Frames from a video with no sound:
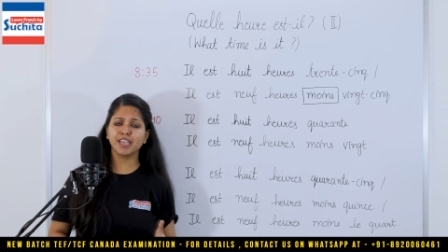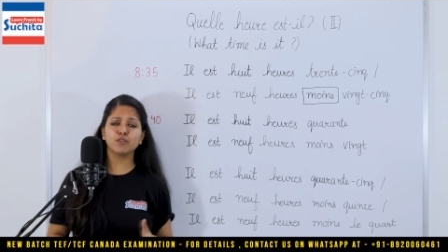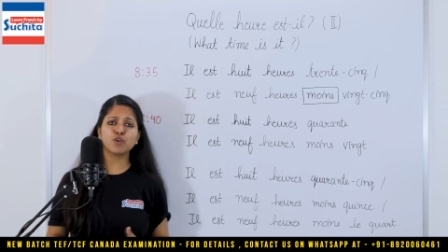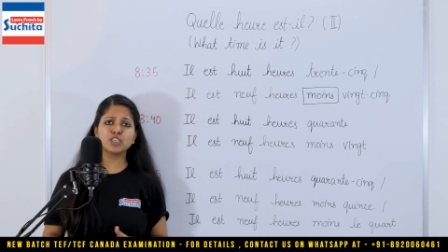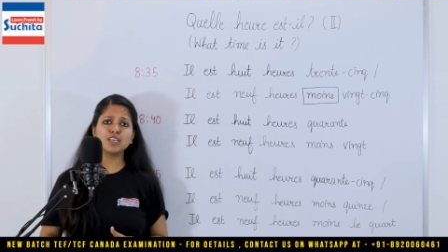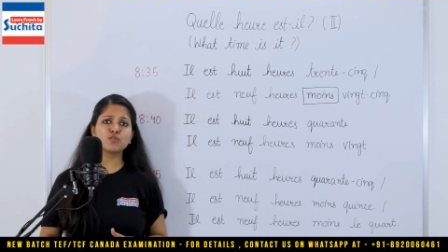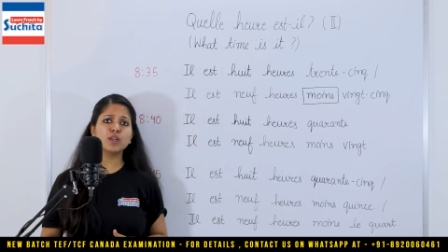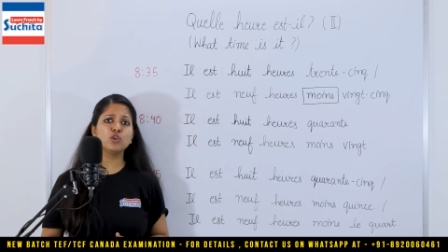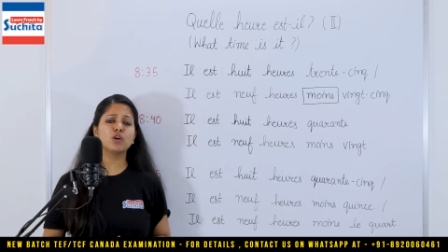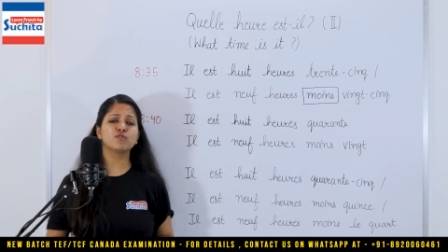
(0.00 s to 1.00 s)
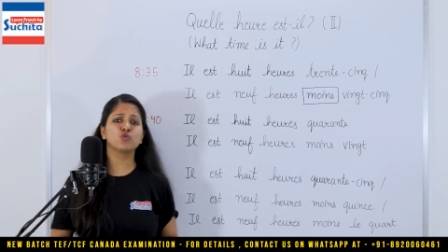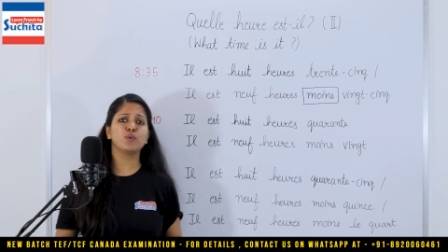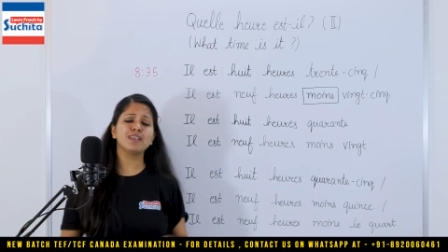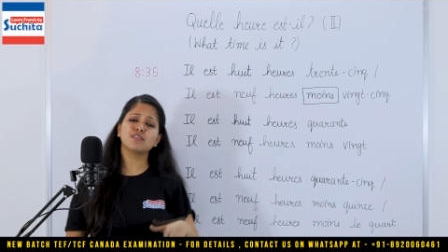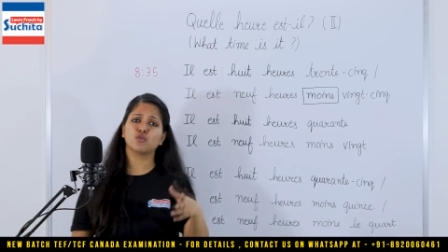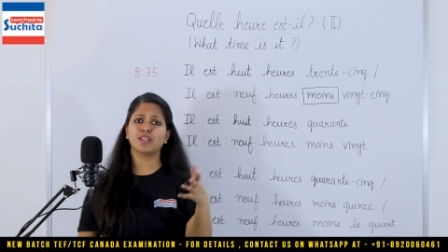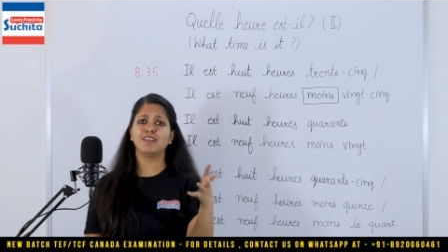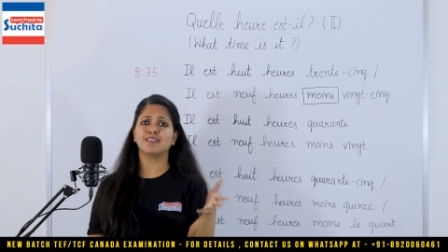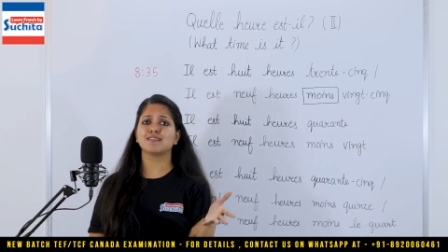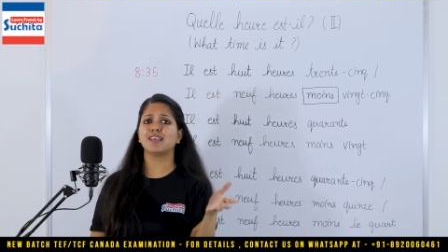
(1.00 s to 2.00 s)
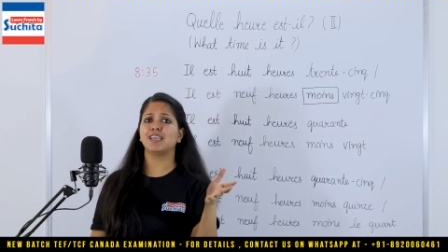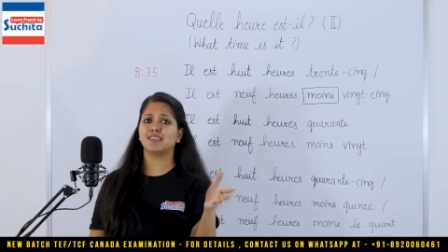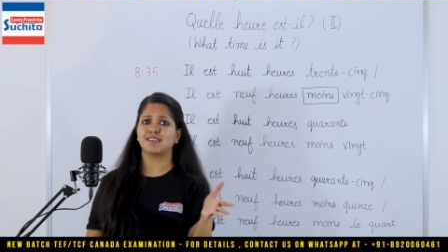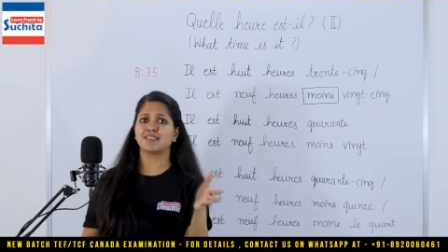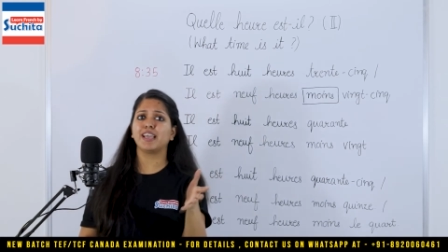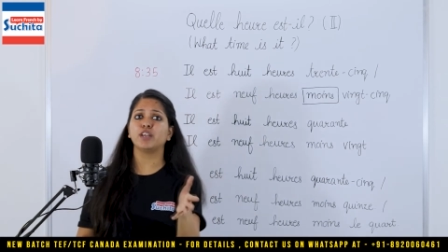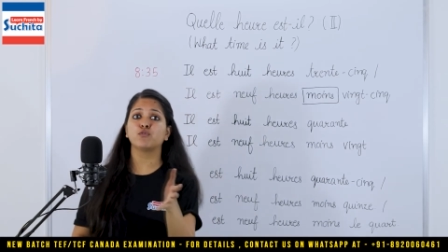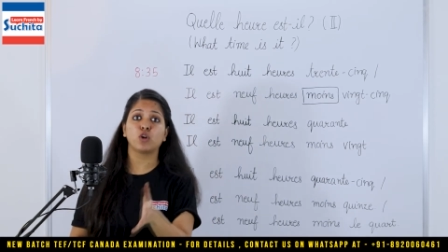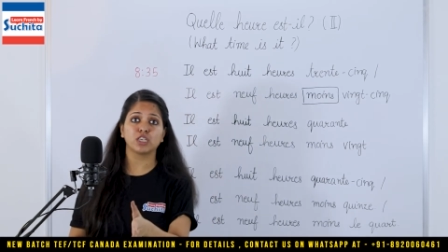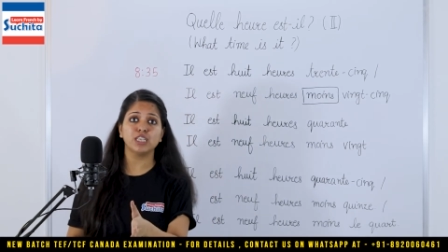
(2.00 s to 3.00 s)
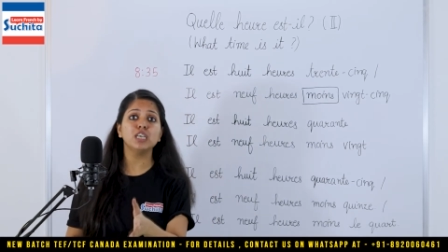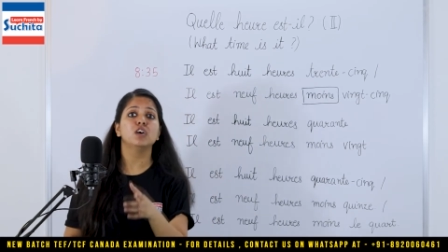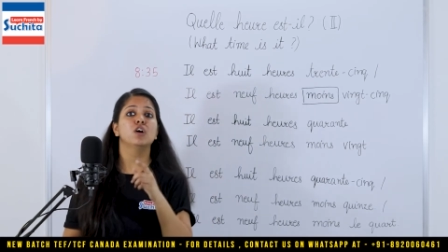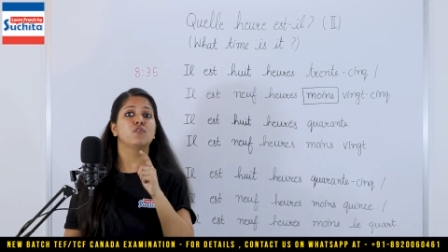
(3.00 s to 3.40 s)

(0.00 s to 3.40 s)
8:40 as well, you have two ways. You can either say it is 8:40.